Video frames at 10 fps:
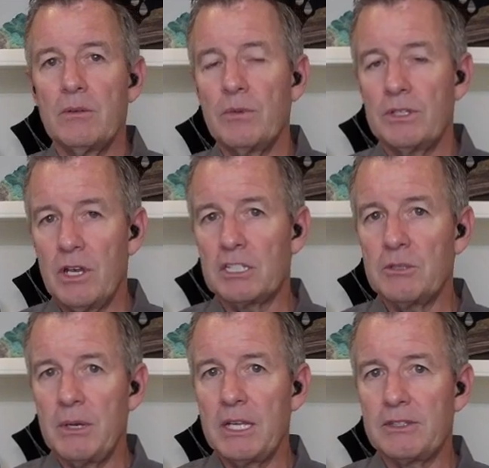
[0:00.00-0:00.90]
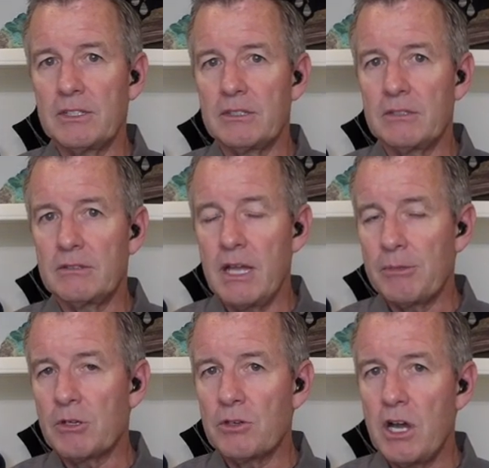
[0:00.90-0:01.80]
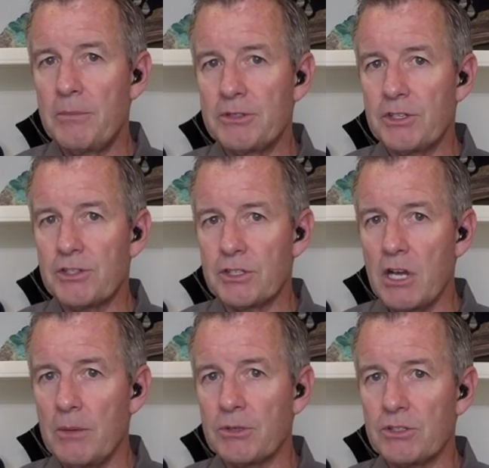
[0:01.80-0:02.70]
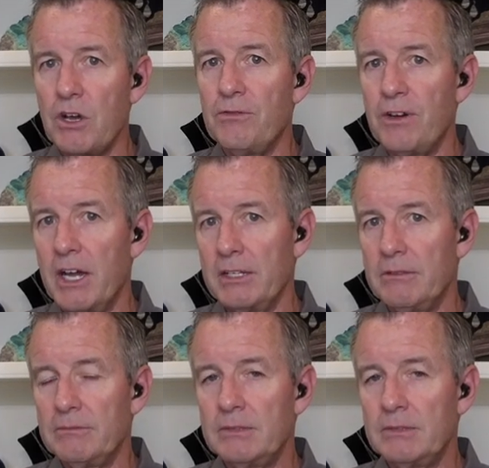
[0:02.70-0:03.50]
we talked about the chemical composition, copper sulfide.